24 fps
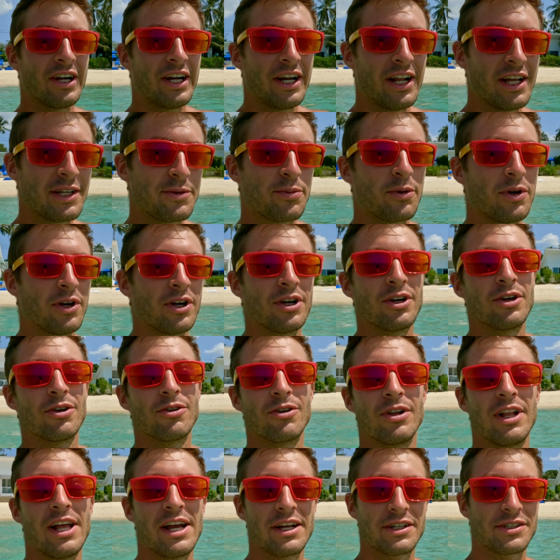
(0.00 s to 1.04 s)
right, as we're
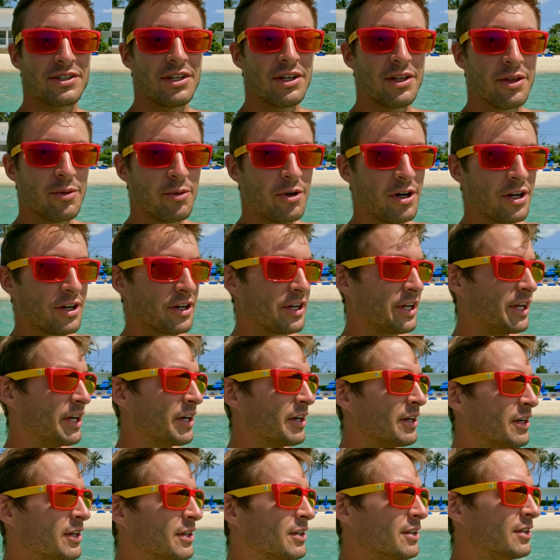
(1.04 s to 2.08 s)
relaxing in the water
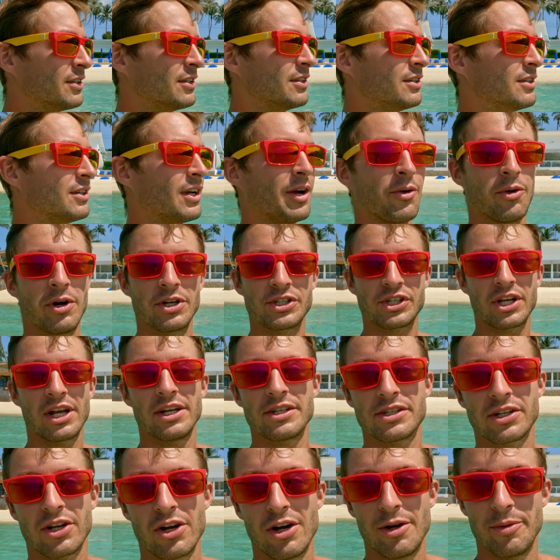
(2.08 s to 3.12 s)
here, I want you
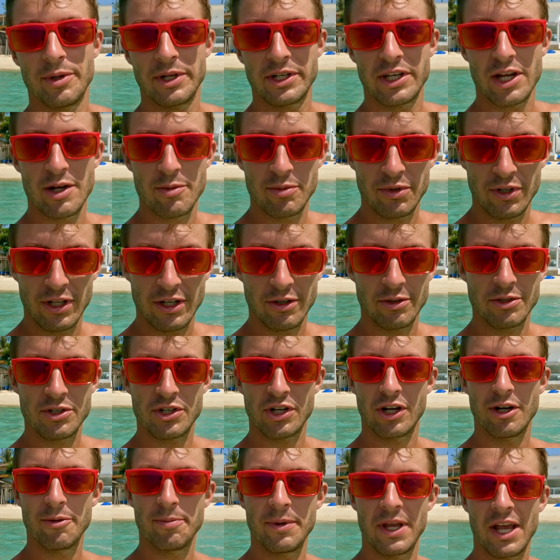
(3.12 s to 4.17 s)
guys to comment down below.
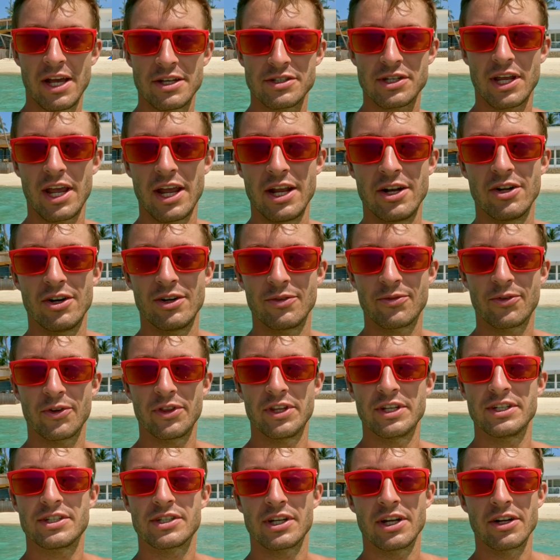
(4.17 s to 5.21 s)
Shelby has a hate on for
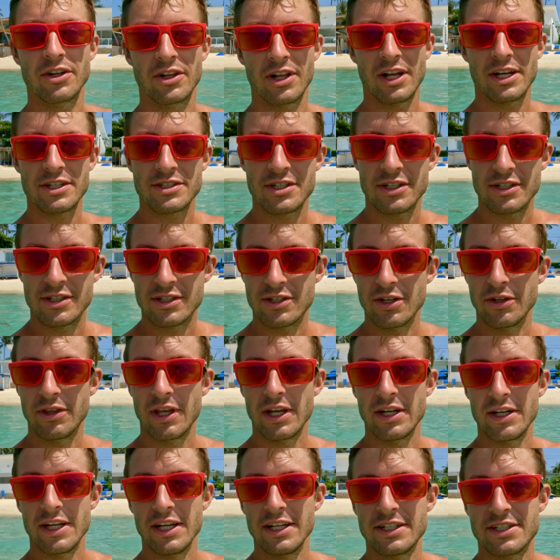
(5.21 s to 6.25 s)
these sunglasses. Do
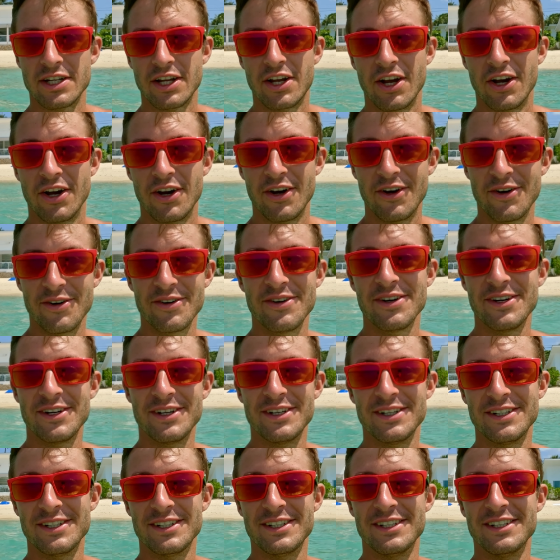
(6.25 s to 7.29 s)
they need to go?
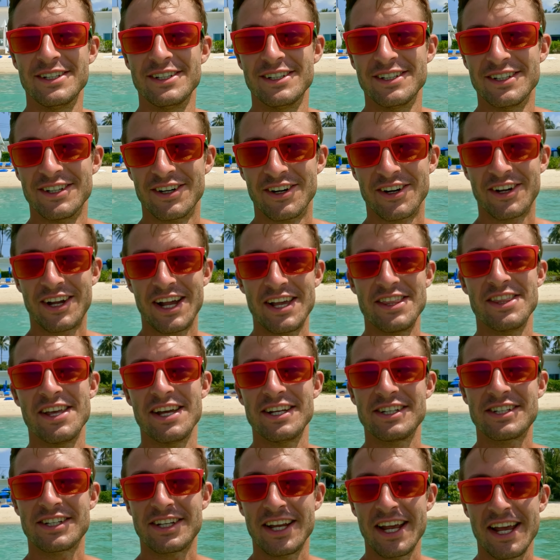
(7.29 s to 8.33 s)
or can
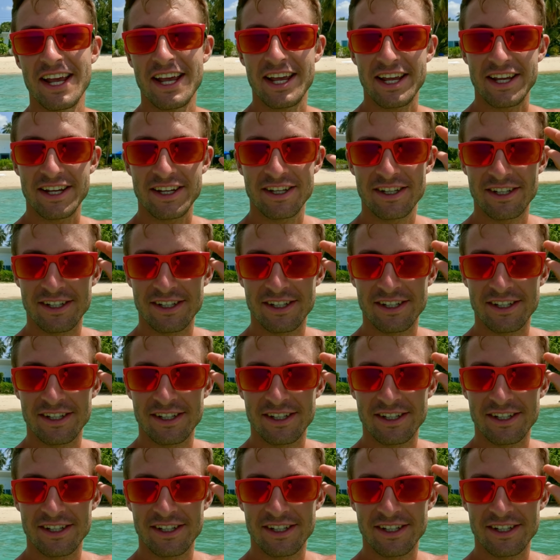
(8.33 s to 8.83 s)
they stay?